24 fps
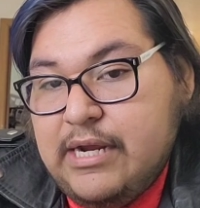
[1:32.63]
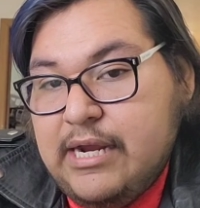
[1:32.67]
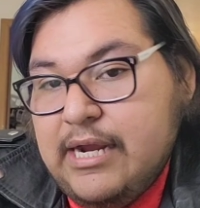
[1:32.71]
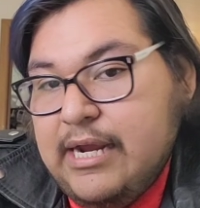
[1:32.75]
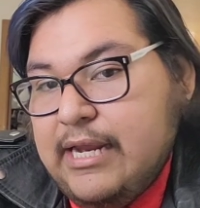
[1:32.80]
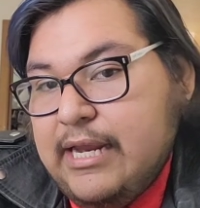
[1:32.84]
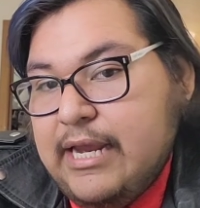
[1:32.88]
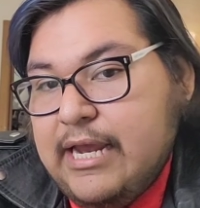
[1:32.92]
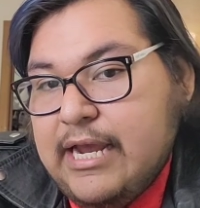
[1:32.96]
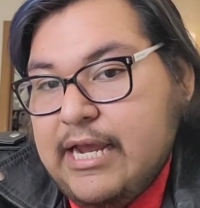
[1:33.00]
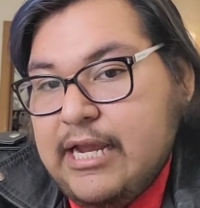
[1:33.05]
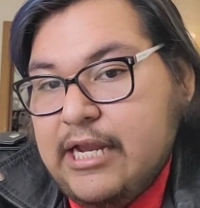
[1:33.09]

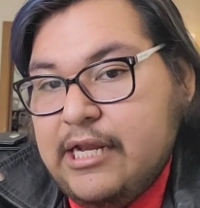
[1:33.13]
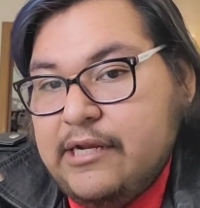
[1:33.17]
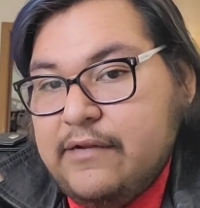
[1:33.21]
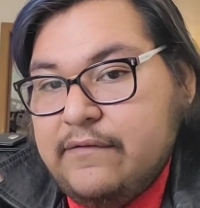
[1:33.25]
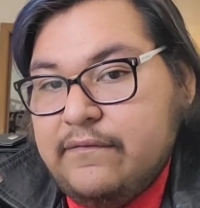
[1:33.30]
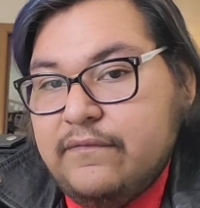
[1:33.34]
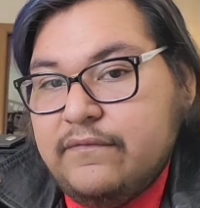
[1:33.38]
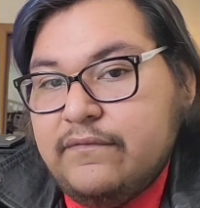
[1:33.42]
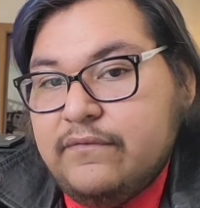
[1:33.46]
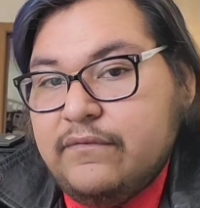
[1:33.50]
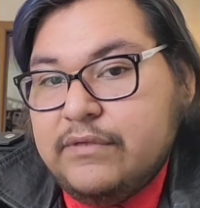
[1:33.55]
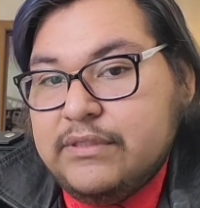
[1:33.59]
I kind
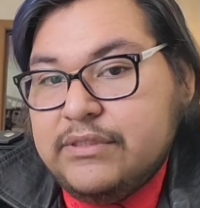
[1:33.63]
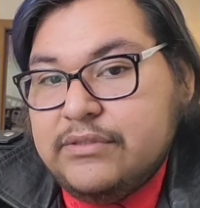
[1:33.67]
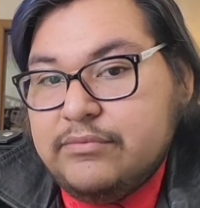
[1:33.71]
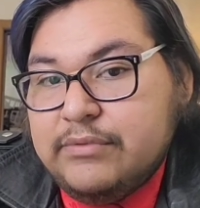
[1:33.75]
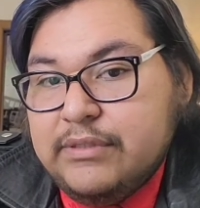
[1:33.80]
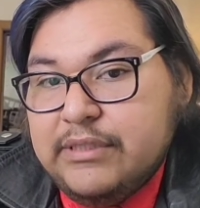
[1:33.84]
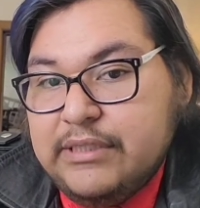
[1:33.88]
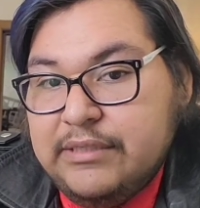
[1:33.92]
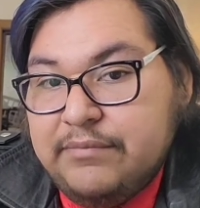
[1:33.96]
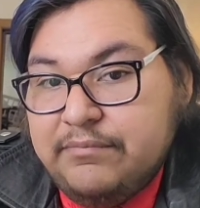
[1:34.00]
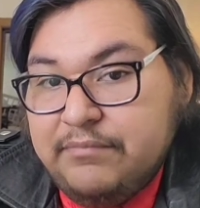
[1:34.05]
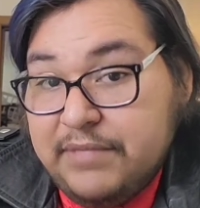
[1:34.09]
of was
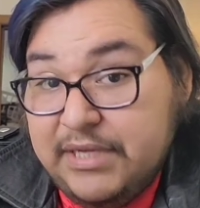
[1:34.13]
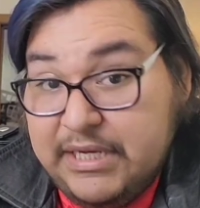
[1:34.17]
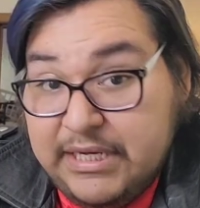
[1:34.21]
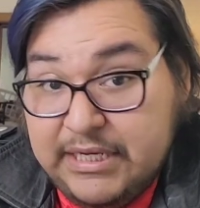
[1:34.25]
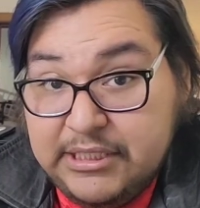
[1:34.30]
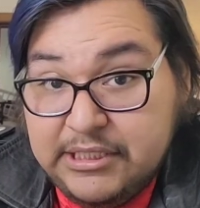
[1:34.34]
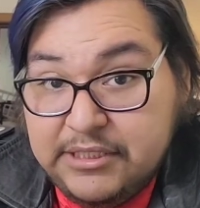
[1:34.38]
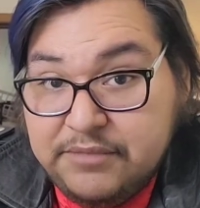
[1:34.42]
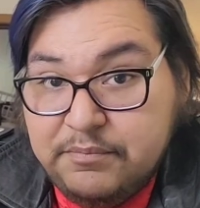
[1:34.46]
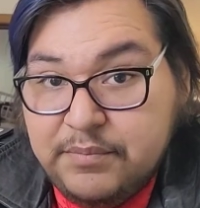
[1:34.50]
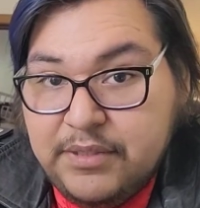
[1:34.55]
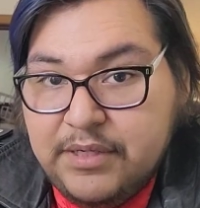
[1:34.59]
really
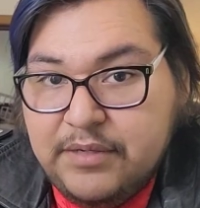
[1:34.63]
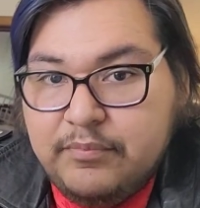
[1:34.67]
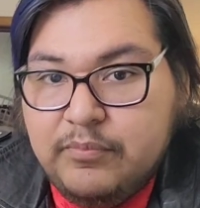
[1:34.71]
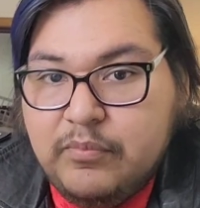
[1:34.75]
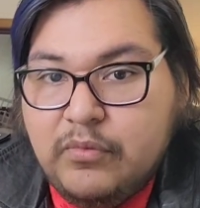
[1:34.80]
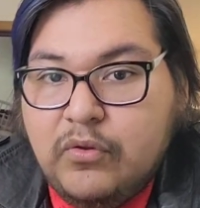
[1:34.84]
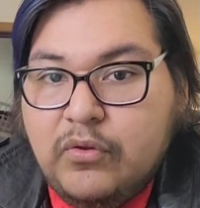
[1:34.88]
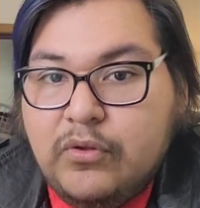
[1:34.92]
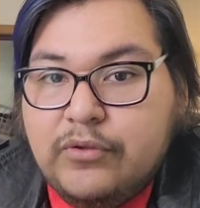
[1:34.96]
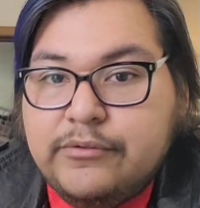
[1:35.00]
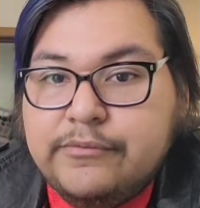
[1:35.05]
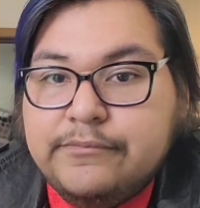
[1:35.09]
mean to
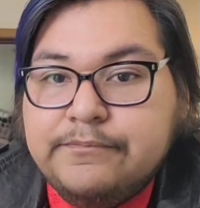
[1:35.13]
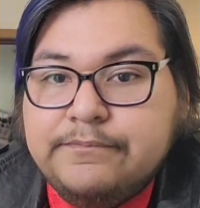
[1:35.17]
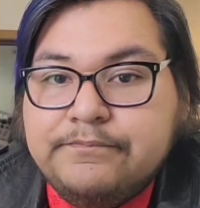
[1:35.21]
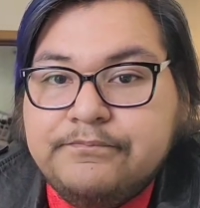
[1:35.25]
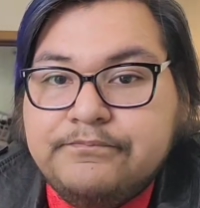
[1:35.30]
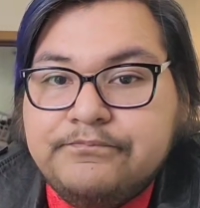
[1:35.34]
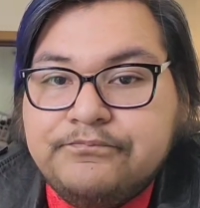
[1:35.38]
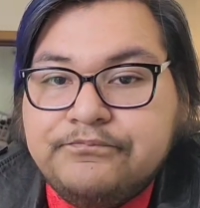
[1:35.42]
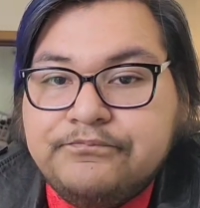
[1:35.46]
people.